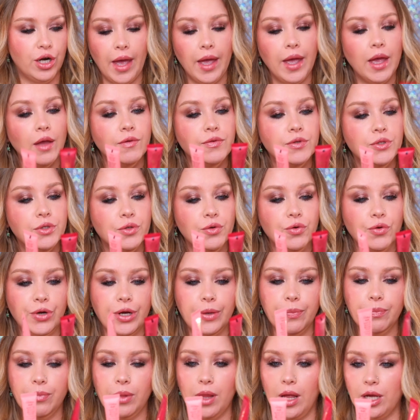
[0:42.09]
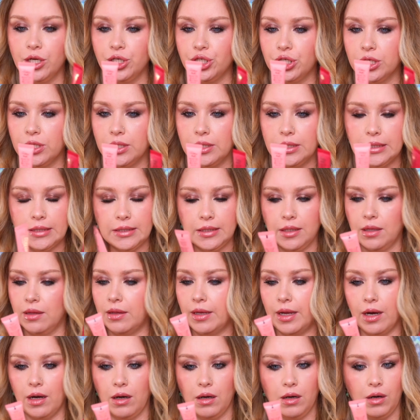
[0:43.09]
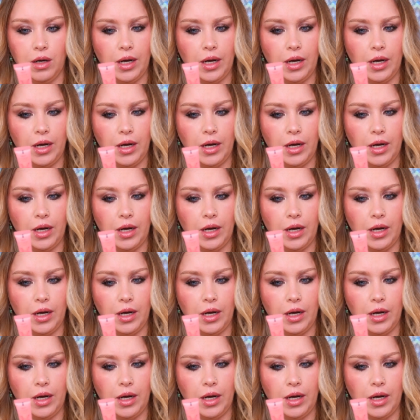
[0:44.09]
I have two cream blushes. They're